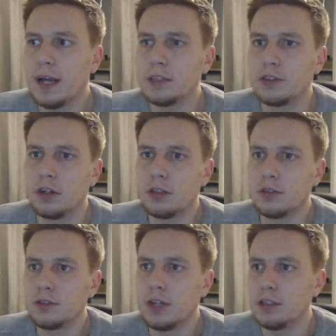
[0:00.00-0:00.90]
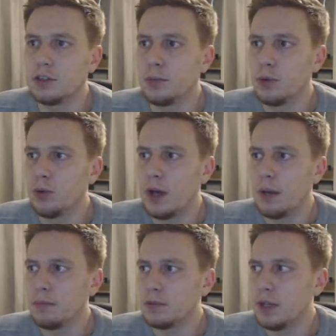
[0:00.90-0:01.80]
Hazard stands the ball
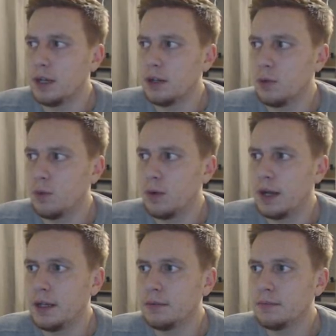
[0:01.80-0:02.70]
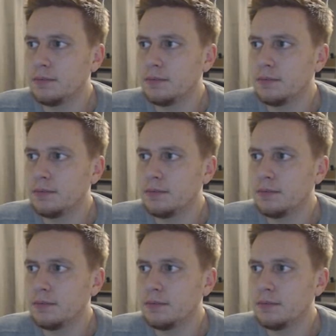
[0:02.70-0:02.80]
up. Just headed away.